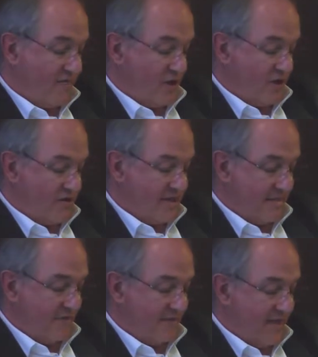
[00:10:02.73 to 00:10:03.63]
of the
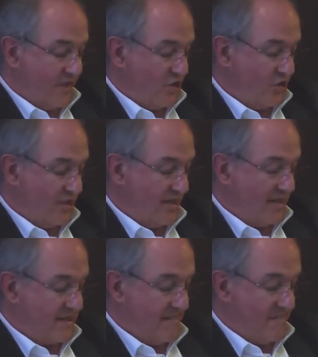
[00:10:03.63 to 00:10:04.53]
concept of nation
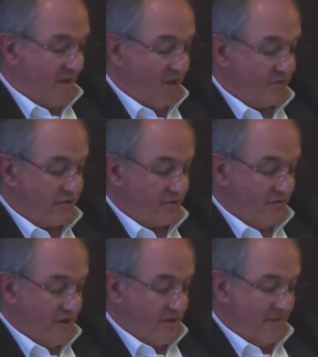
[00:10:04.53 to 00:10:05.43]
is compounded
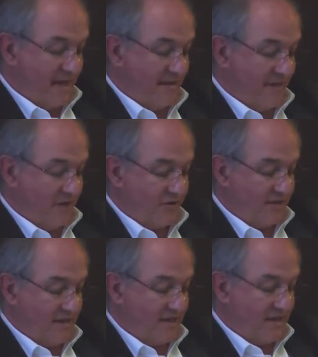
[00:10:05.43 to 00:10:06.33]
by
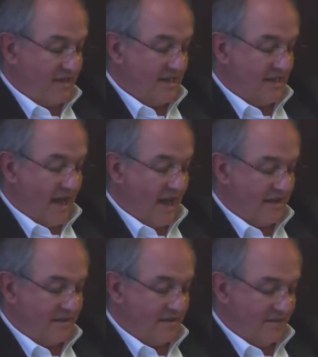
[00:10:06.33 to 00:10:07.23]
difficulties in
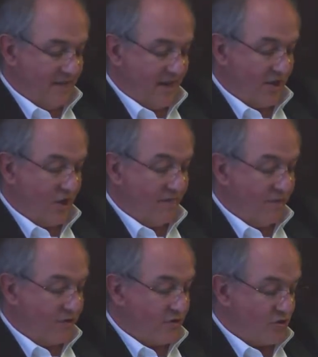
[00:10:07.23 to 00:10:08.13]
identifying
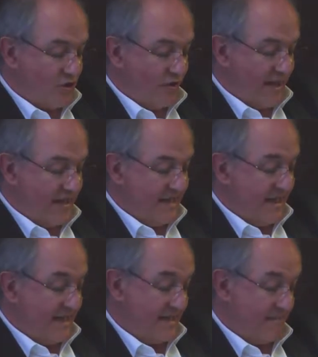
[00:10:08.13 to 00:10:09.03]
obvious or any
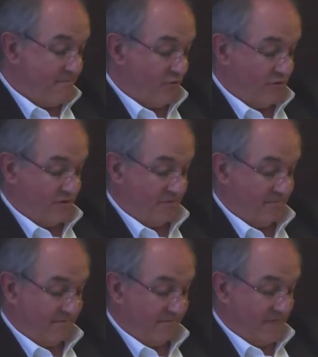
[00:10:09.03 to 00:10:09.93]
examples.
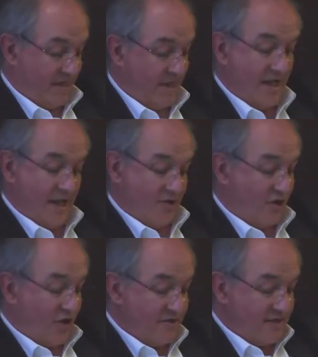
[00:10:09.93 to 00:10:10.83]
The
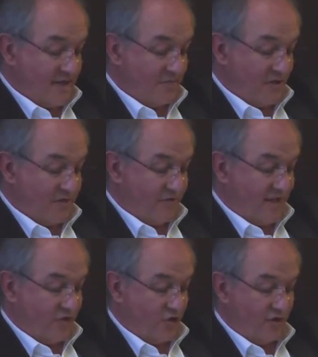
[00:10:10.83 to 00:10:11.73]
concept of the
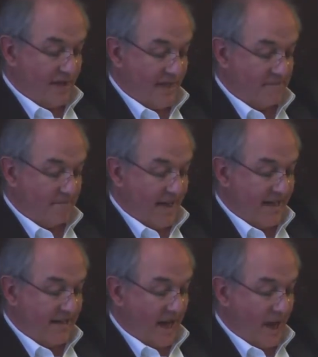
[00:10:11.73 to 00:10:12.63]
nation has
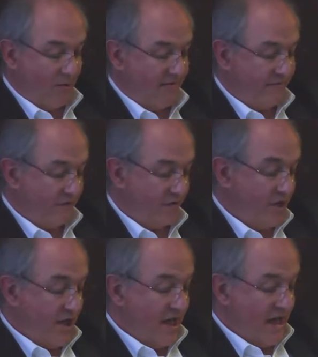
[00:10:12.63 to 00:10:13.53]
played, however,
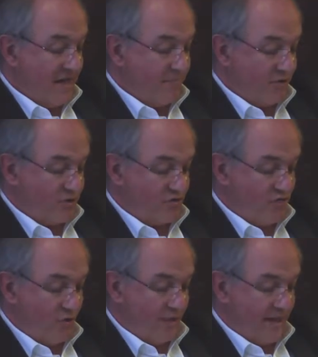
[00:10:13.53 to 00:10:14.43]
an important
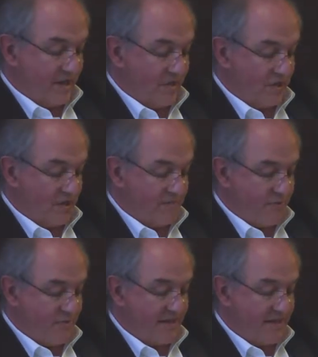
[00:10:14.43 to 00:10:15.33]
role in
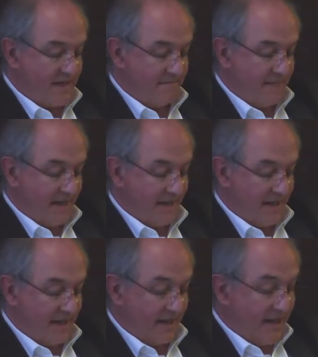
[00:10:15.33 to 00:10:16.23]
contemporary state
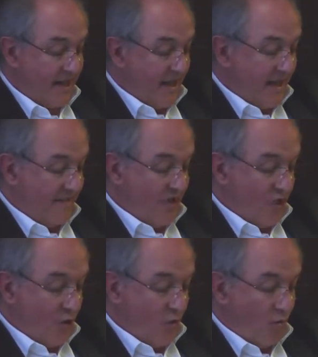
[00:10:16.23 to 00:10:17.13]
building, even
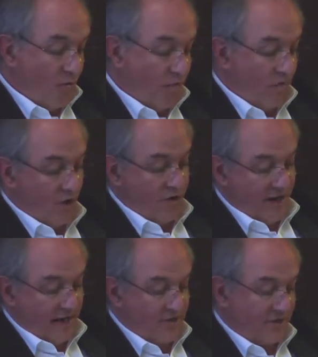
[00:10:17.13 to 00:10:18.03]
though,
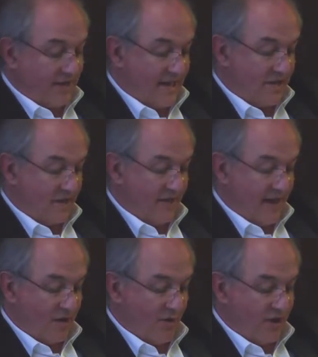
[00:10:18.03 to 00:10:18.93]
unlike the case of
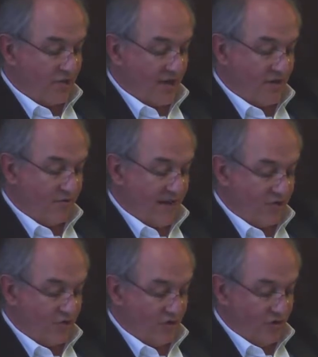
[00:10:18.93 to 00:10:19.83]
language and
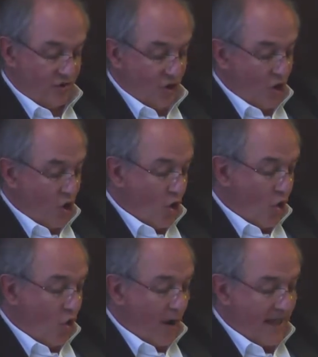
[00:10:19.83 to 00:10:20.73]
religion,
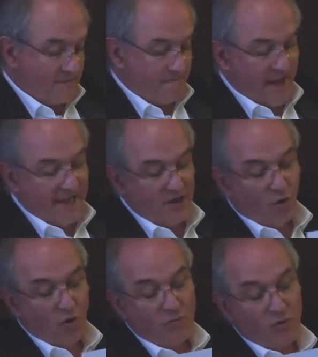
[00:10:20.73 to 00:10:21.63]
law has played
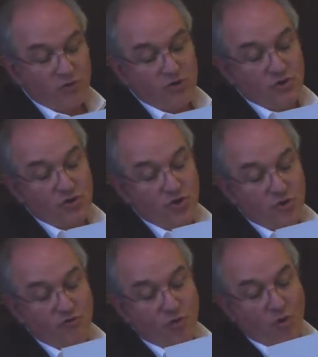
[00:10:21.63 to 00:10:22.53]
almost no
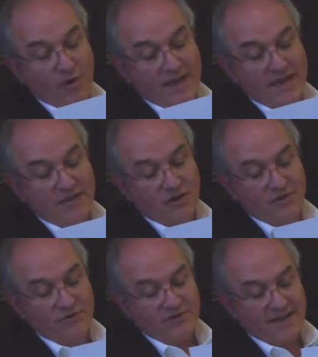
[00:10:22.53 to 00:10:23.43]
role in its
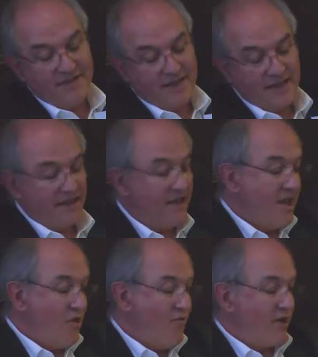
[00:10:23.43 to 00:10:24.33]
understanding,
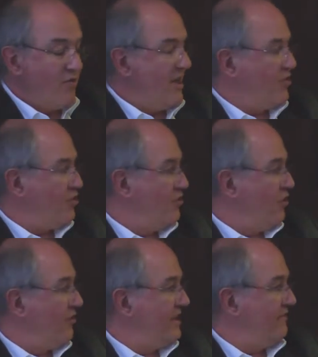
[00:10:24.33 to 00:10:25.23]
regulation,
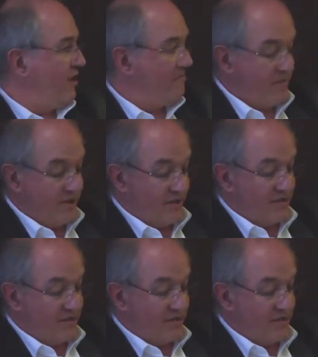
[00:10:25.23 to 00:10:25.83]
or development.